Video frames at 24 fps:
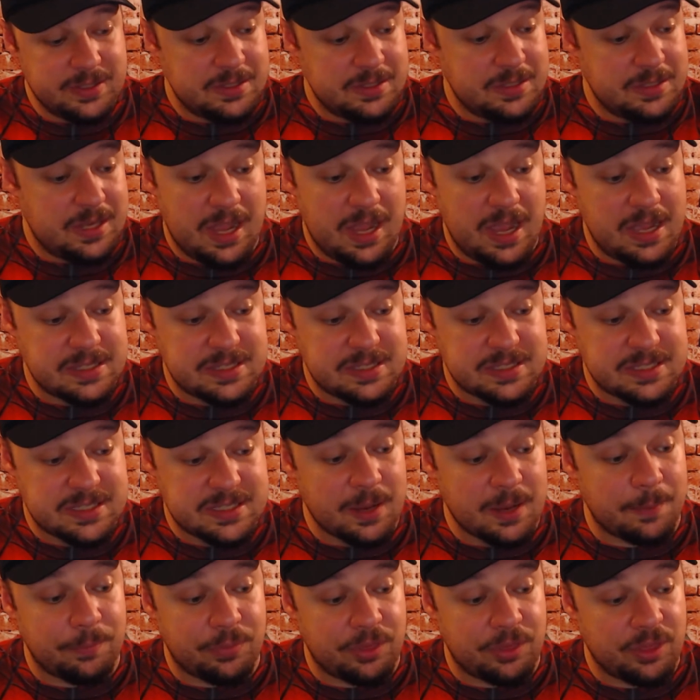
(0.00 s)
it's
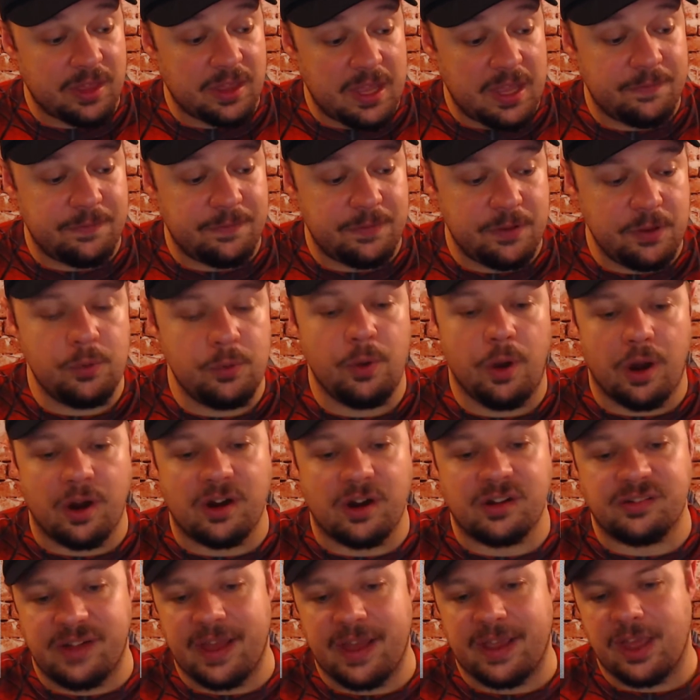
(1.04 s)
something if you are
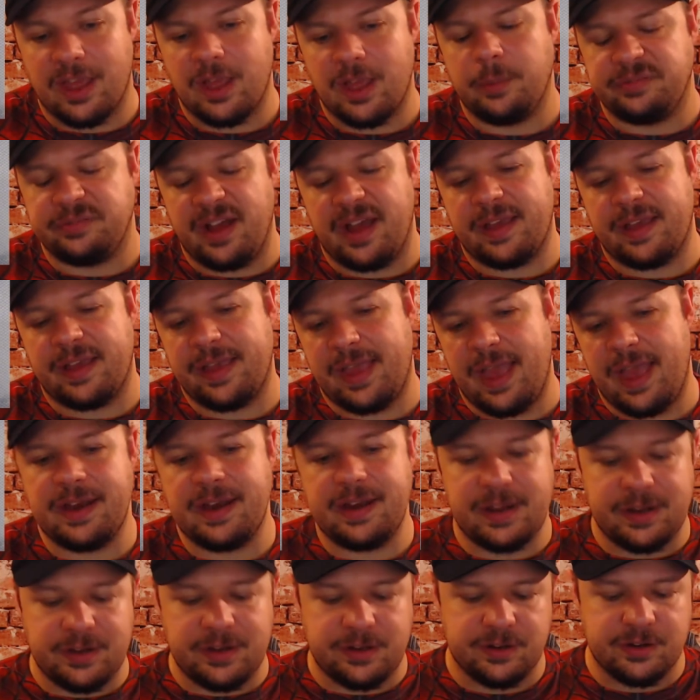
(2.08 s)
lacking a Black Cat
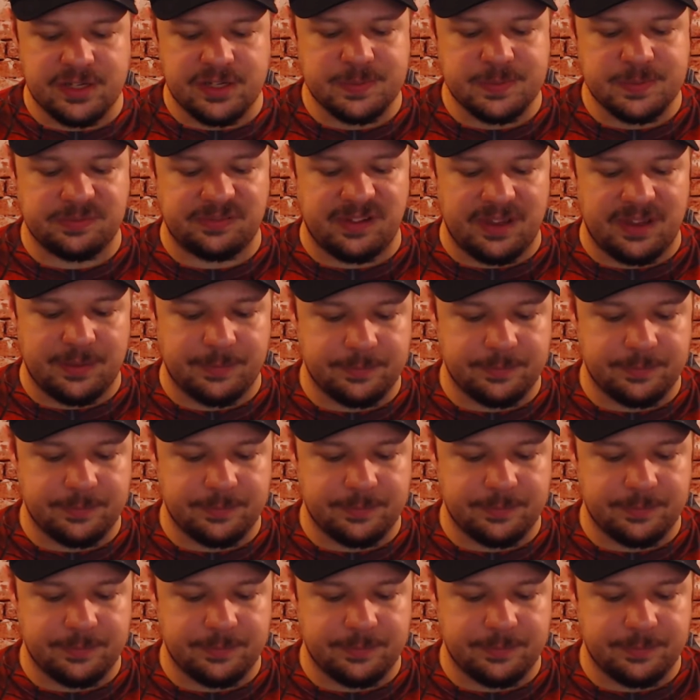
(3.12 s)
in your display.